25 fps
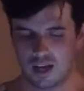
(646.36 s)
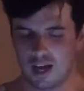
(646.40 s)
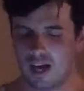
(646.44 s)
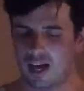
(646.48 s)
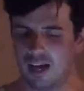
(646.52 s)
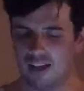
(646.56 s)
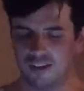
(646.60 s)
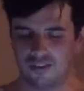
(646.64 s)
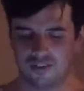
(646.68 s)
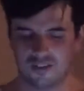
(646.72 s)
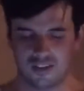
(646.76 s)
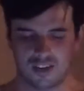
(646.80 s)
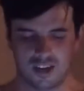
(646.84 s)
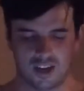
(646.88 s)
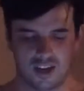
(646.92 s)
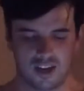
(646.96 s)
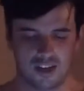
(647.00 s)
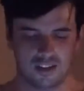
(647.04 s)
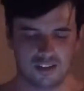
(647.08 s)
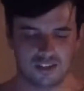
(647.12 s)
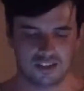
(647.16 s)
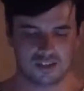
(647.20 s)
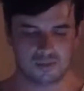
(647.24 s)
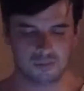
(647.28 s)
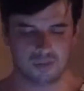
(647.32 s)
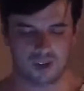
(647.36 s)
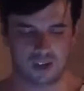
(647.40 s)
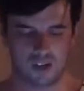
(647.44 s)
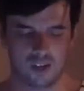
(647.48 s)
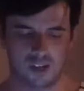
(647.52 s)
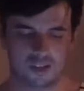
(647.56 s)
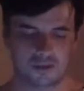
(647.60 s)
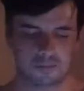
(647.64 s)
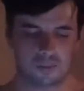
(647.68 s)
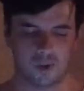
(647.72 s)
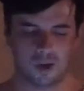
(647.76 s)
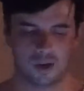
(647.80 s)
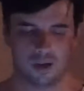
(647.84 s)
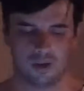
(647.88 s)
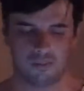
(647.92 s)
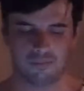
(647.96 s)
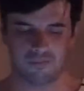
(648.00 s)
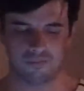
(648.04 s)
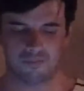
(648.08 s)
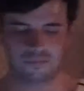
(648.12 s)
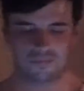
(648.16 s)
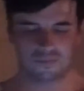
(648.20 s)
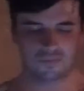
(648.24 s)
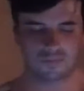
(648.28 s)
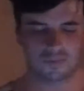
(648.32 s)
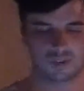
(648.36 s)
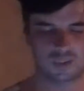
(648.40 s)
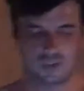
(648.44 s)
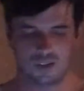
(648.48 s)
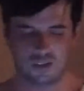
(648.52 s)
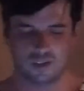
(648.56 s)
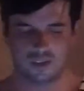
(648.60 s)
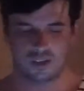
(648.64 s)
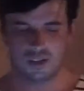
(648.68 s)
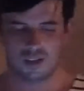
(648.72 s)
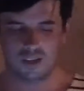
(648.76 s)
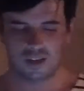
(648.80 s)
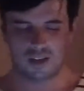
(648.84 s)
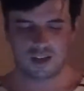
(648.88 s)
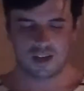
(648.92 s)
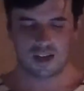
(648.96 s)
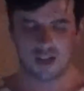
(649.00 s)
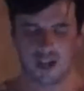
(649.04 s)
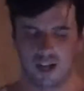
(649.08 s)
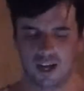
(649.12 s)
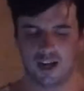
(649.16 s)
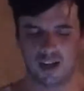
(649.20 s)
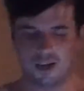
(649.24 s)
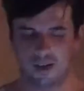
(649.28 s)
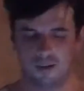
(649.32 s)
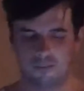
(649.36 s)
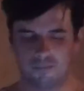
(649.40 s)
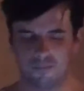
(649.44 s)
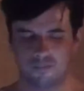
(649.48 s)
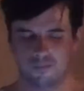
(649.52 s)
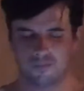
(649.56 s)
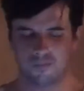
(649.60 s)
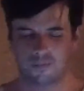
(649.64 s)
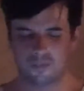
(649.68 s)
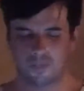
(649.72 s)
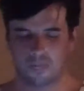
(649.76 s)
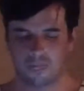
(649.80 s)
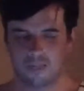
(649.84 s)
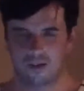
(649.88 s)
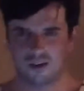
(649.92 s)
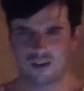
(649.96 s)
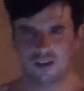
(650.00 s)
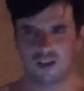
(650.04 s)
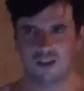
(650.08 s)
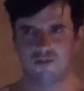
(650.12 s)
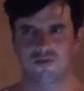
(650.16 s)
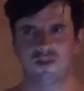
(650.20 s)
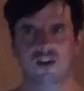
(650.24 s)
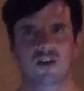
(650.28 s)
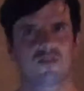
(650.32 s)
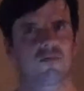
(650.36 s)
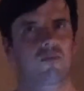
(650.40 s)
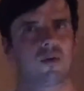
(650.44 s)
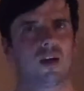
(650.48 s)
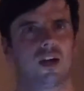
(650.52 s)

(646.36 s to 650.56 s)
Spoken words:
And this is my last poem. A friend of